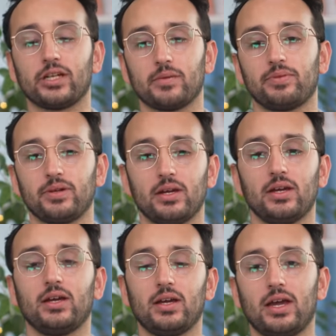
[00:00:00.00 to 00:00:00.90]
it up
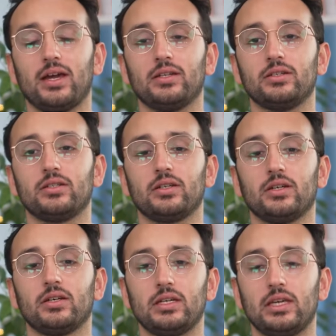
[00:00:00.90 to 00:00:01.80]
and
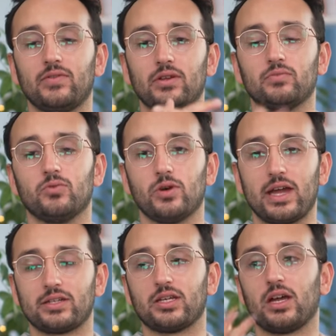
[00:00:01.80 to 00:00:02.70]
give it more
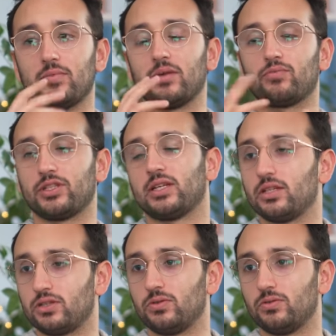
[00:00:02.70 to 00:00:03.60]
airtime and
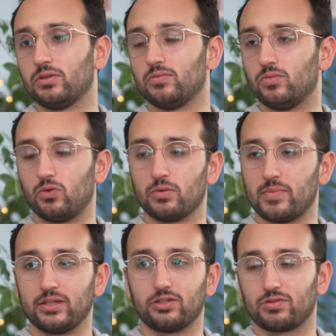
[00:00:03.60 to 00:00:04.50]
present it to a more
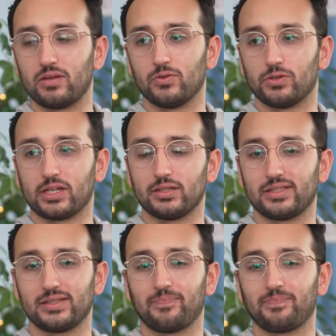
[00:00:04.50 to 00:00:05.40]
mainstream audience?